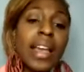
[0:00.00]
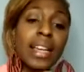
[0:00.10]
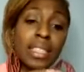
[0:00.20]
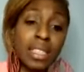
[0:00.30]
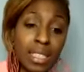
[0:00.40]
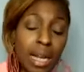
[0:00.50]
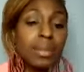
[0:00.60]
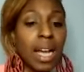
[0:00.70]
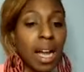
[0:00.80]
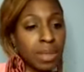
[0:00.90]
And
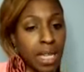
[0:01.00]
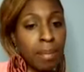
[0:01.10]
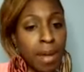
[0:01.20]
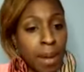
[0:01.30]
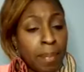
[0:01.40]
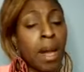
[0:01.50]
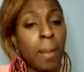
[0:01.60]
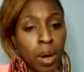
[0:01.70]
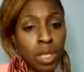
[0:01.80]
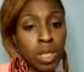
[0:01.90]
sometimes it may be a
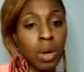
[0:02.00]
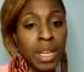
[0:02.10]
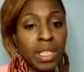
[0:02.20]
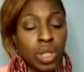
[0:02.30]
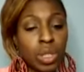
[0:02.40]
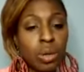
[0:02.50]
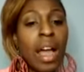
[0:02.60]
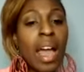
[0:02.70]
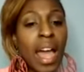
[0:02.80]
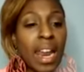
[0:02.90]
personal issue.
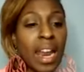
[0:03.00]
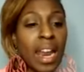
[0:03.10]
And I